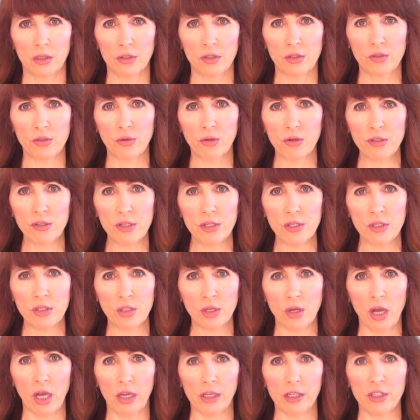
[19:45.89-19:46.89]
Source is
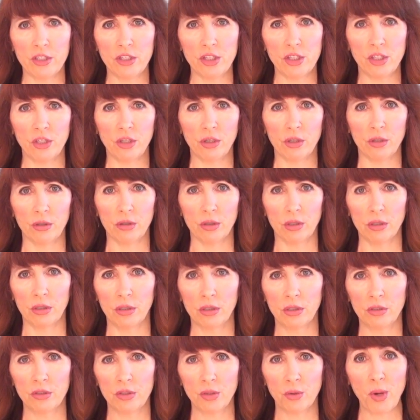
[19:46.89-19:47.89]
talking to you
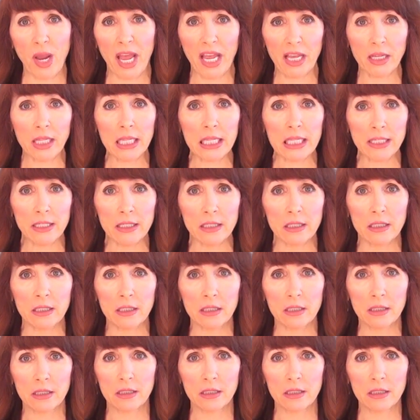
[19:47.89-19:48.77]
directly,